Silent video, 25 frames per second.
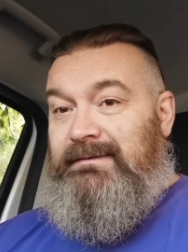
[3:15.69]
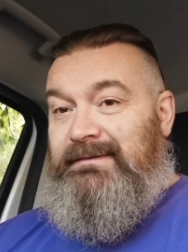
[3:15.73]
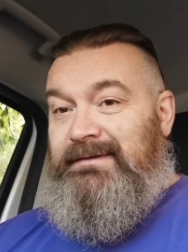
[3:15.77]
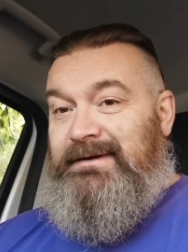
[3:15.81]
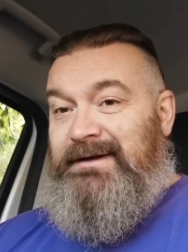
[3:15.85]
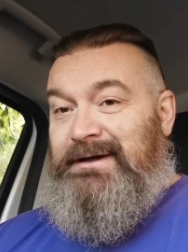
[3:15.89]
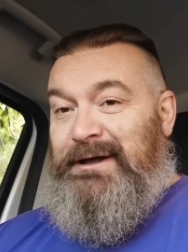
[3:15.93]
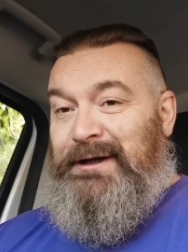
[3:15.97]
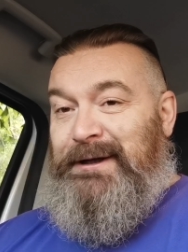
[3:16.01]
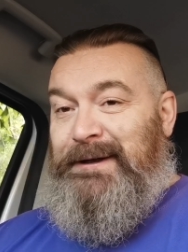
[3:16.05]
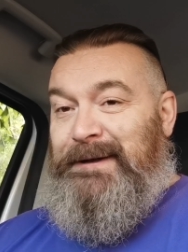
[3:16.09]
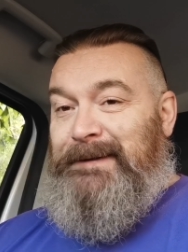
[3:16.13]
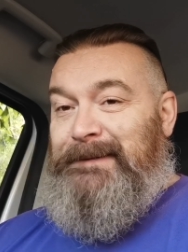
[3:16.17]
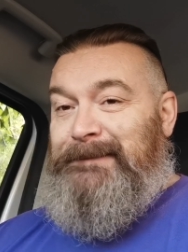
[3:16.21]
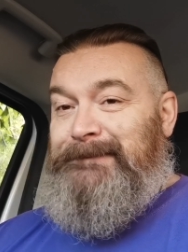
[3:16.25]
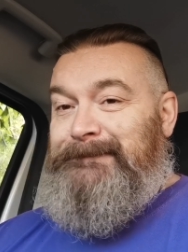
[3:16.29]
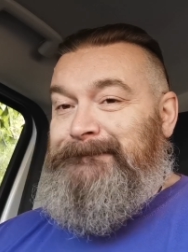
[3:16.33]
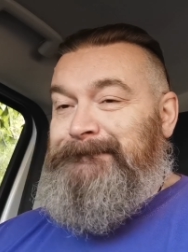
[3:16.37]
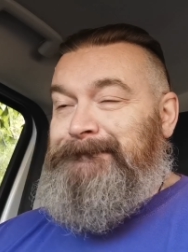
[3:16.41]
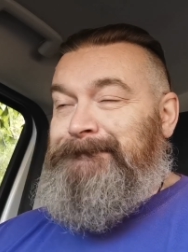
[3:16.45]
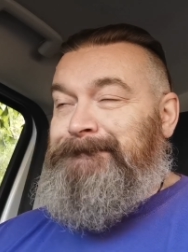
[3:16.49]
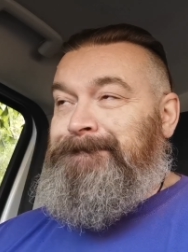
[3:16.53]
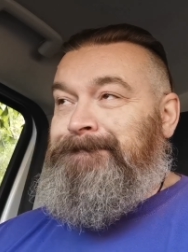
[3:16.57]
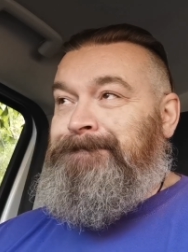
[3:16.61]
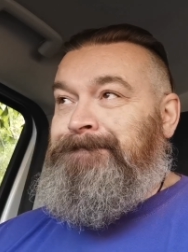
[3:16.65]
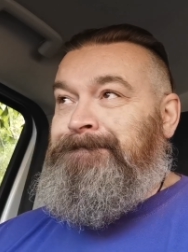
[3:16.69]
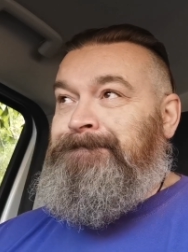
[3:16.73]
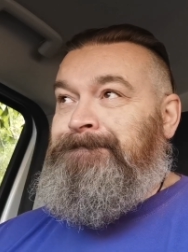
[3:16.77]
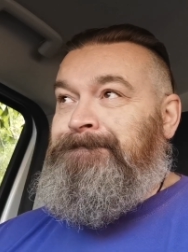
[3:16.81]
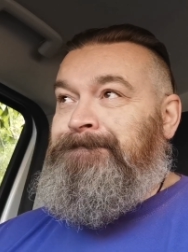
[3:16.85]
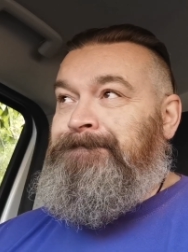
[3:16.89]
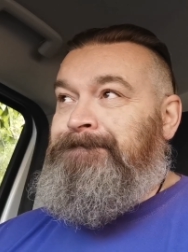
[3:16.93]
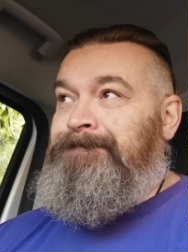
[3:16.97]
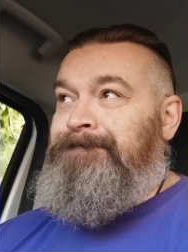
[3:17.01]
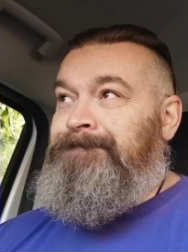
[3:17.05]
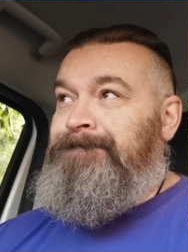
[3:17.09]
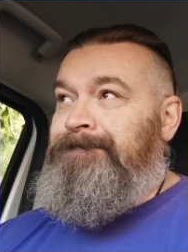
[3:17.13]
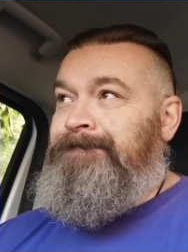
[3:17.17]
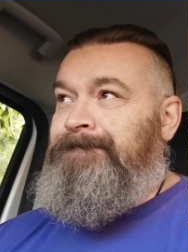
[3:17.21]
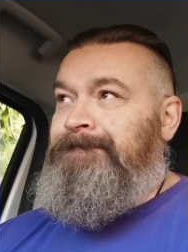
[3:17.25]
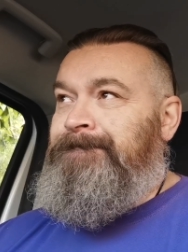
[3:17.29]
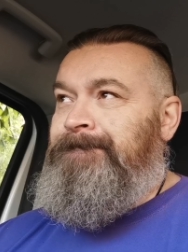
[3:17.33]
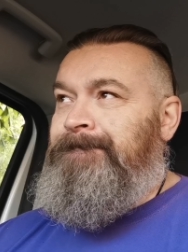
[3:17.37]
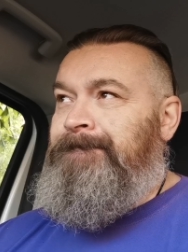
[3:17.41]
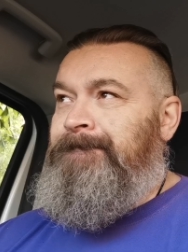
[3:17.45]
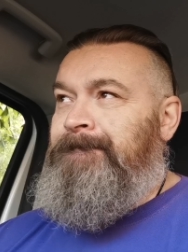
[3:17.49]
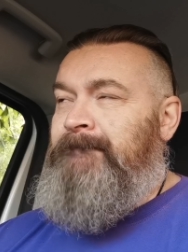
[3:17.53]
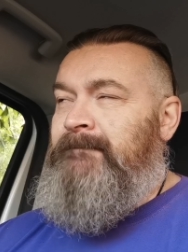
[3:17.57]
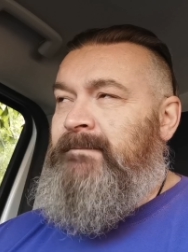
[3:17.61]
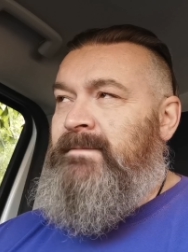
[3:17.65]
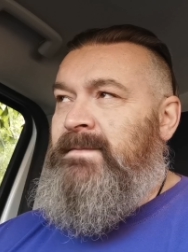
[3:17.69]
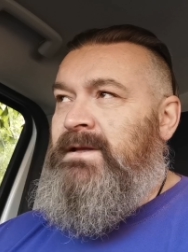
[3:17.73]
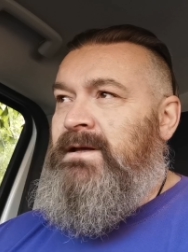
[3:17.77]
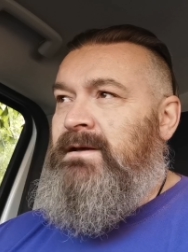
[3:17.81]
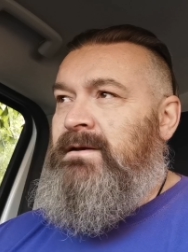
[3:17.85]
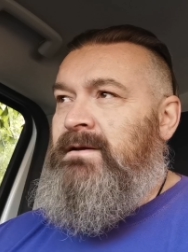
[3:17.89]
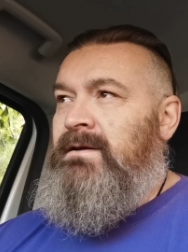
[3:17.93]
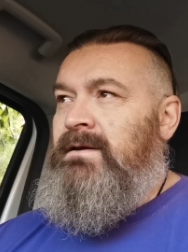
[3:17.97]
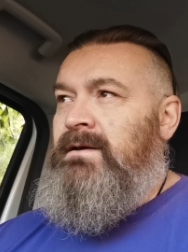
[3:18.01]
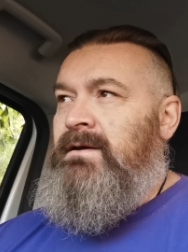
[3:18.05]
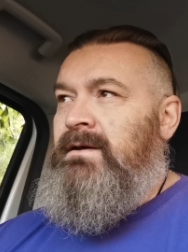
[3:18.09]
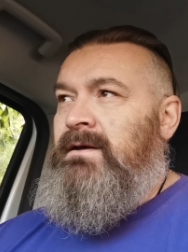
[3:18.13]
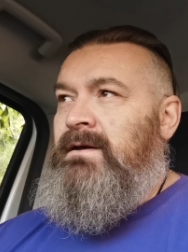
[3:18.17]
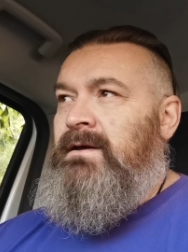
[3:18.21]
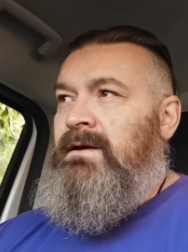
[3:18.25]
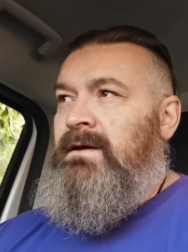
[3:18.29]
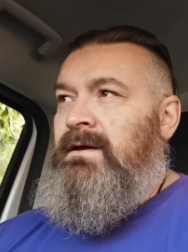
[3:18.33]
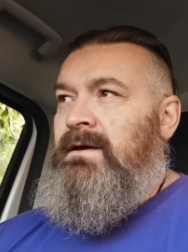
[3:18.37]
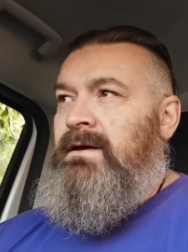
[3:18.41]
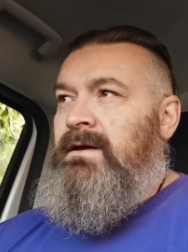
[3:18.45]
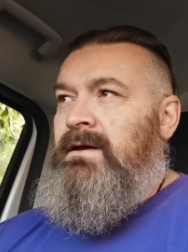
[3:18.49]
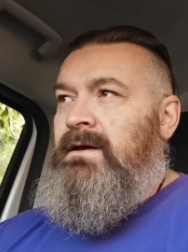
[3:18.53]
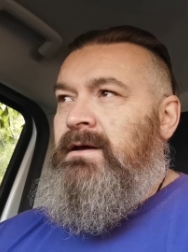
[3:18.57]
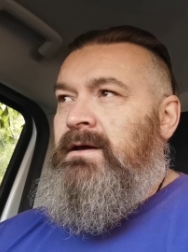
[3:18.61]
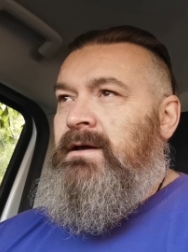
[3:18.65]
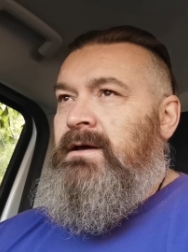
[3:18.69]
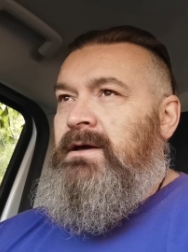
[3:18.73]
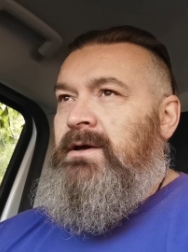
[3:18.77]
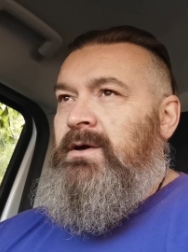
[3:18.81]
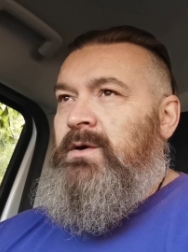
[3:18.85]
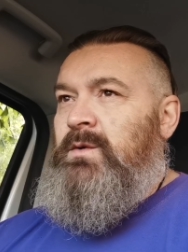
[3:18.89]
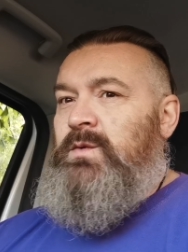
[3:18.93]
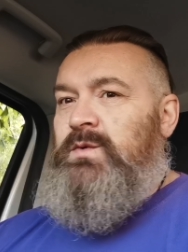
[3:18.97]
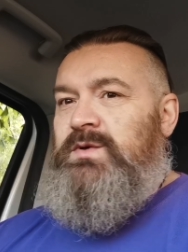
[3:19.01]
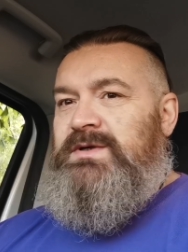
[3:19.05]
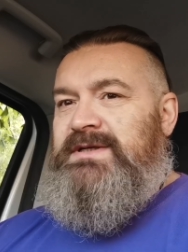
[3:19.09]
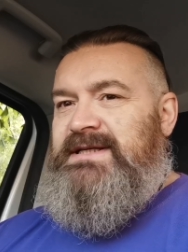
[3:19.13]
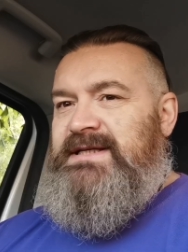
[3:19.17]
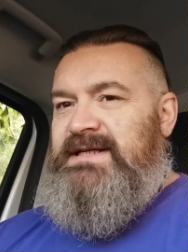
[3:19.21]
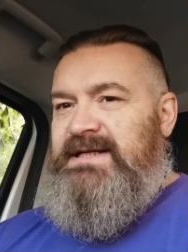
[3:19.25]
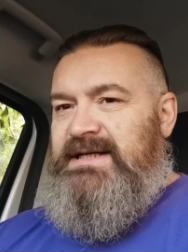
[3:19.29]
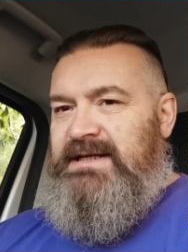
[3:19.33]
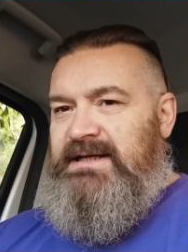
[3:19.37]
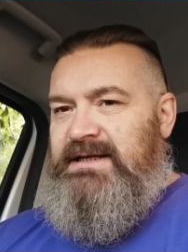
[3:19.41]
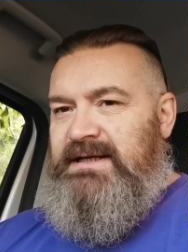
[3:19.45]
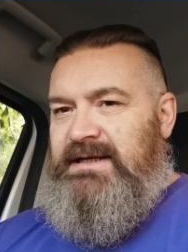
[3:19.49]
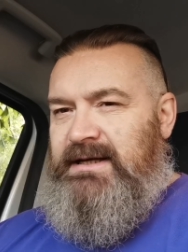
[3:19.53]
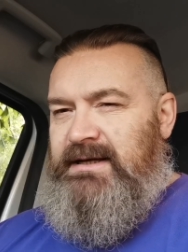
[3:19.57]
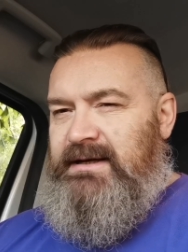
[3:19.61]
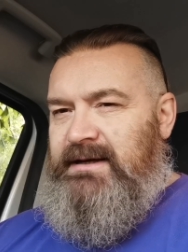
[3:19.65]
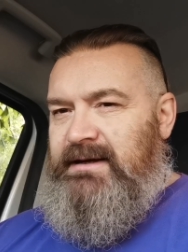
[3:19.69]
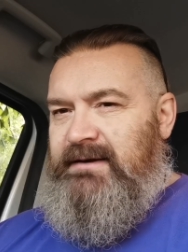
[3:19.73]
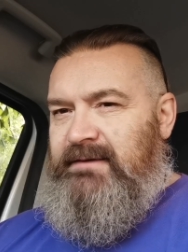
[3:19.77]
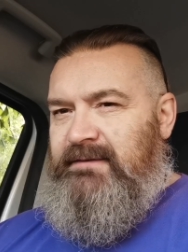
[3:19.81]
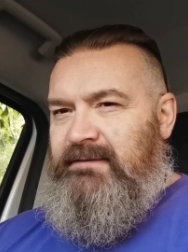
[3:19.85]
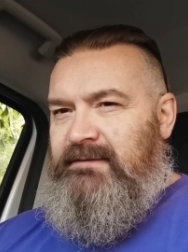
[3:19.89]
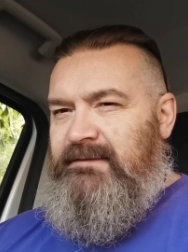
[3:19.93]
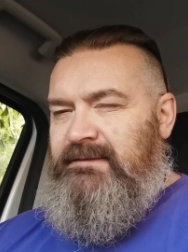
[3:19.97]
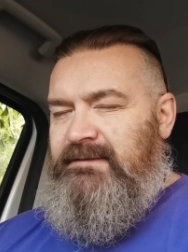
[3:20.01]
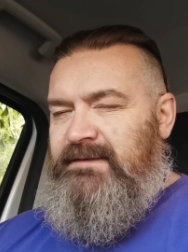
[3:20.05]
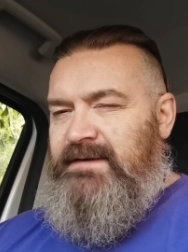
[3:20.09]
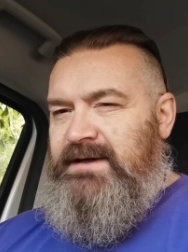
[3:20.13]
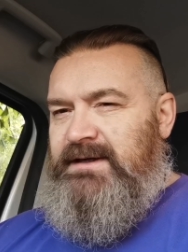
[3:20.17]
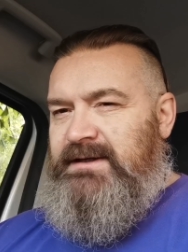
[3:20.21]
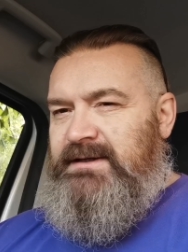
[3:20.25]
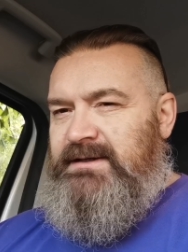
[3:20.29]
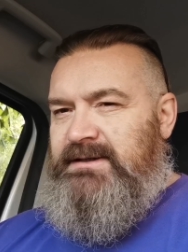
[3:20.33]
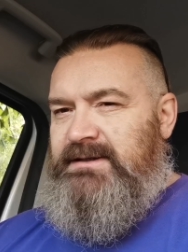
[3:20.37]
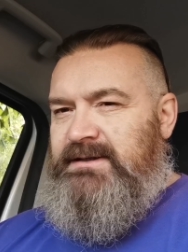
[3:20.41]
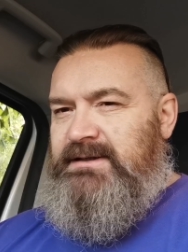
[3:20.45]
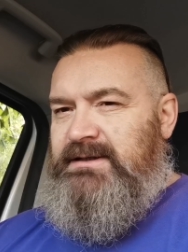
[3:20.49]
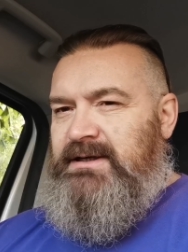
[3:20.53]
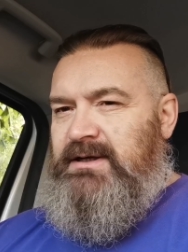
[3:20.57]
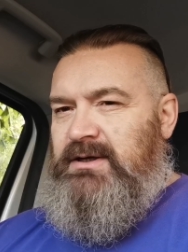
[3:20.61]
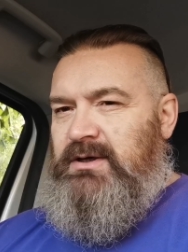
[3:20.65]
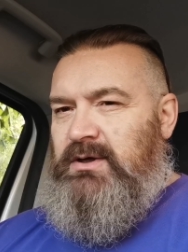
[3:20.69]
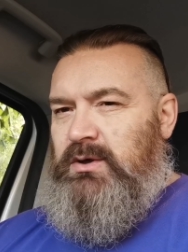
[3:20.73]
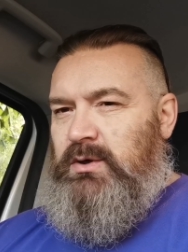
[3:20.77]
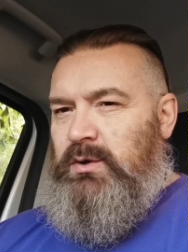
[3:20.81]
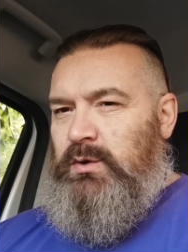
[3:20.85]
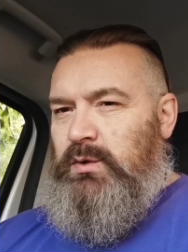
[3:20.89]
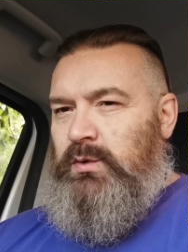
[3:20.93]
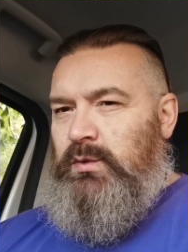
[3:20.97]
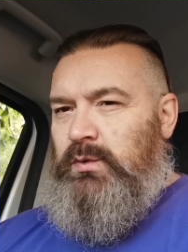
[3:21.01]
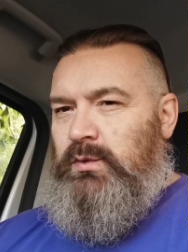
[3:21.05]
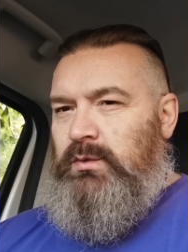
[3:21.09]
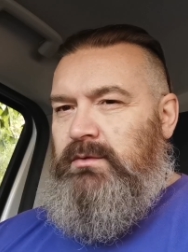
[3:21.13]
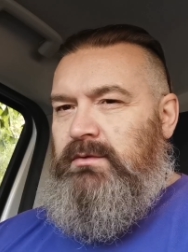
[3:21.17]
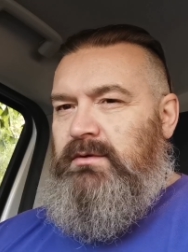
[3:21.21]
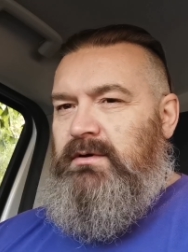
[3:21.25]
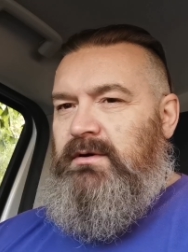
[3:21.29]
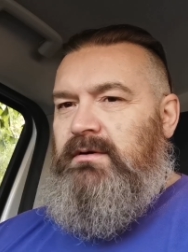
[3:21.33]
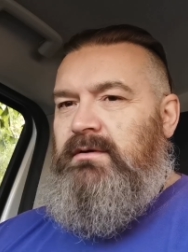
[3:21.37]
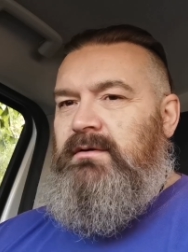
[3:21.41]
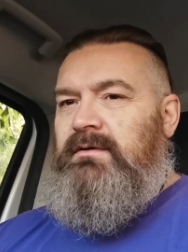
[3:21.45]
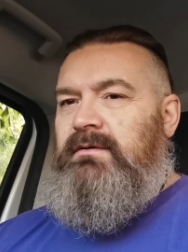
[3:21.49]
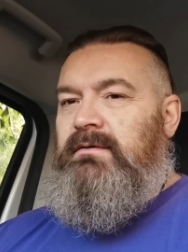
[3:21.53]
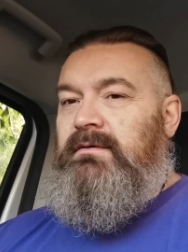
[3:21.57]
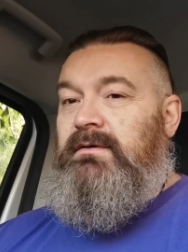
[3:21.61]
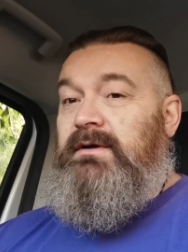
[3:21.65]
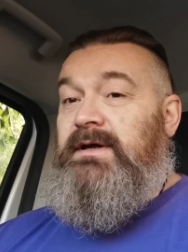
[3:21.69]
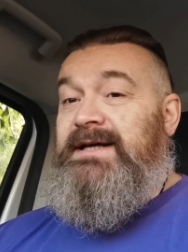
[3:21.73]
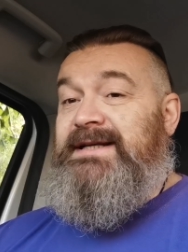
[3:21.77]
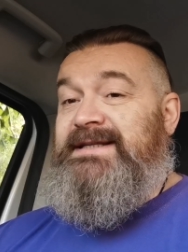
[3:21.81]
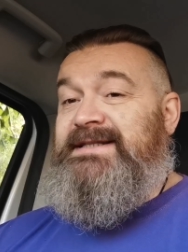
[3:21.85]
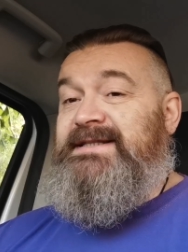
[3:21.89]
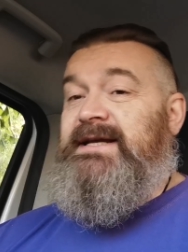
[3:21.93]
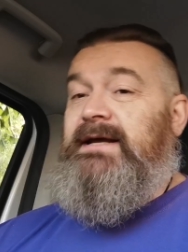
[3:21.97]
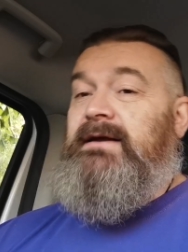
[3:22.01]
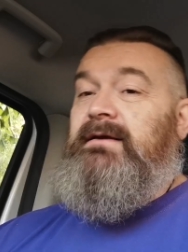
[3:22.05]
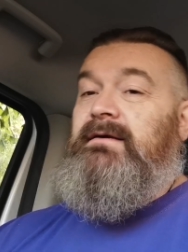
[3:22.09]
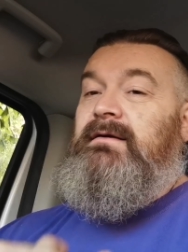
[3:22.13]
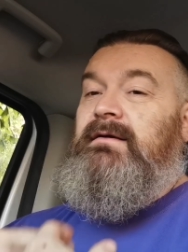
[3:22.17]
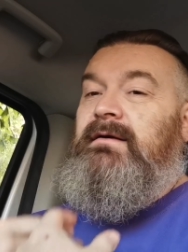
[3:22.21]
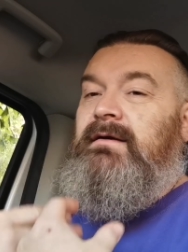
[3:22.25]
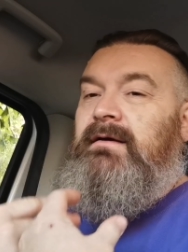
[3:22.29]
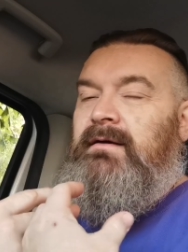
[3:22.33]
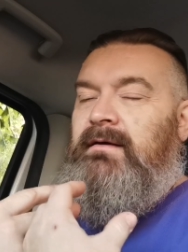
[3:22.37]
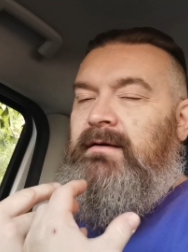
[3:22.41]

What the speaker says: We'll see how things go. Let's say,